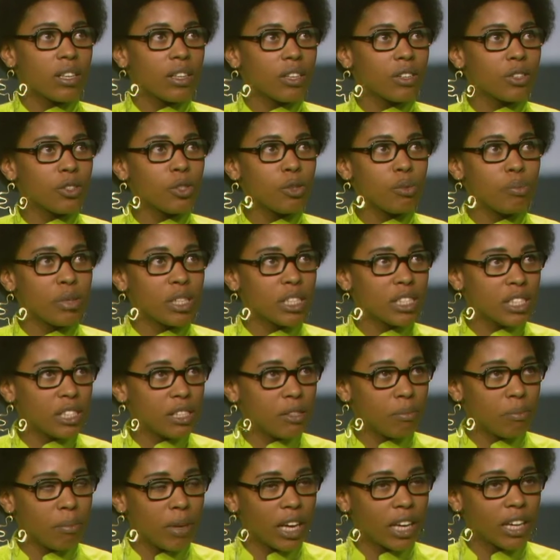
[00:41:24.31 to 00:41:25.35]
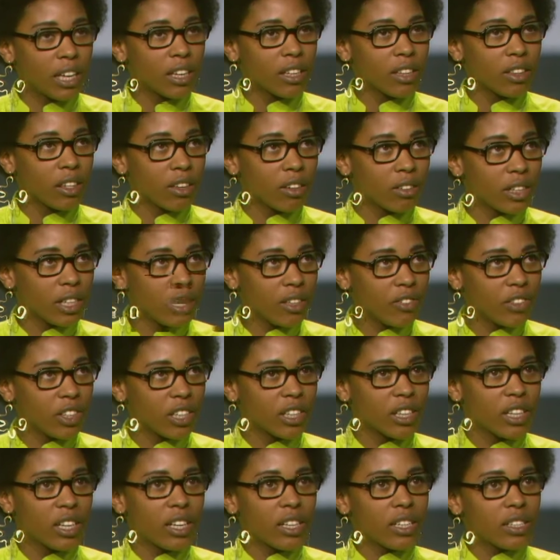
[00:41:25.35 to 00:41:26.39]
They're too busy making their
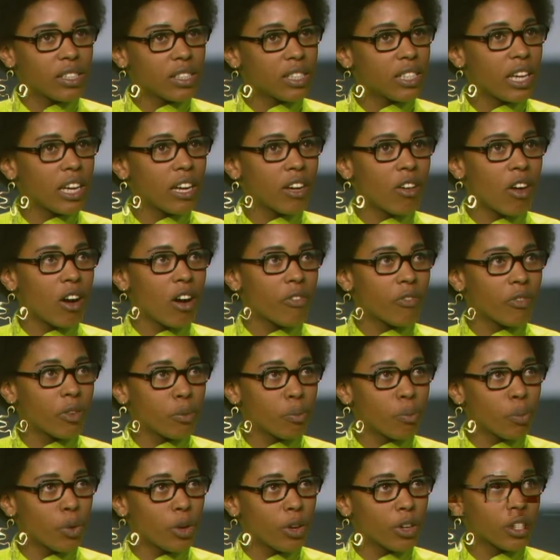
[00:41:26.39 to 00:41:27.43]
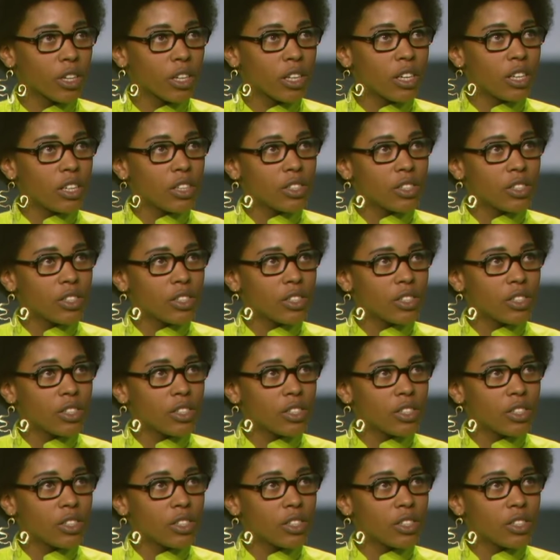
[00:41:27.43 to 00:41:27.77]
living to take off from work